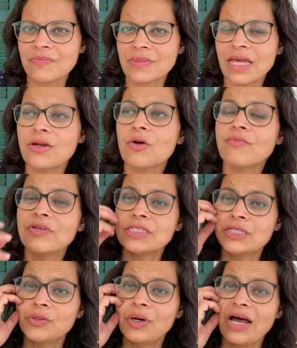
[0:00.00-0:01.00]
And
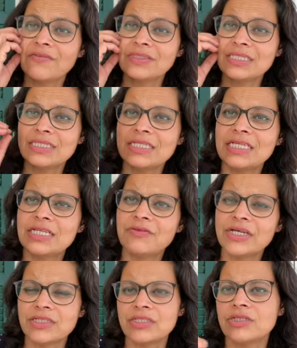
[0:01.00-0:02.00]
obviously you have the sticky
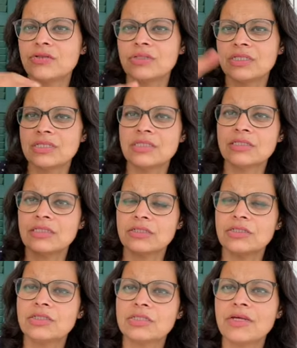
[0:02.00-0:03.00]
residue that's
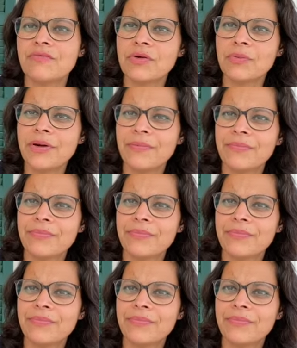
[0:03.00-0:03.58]
just everywhere.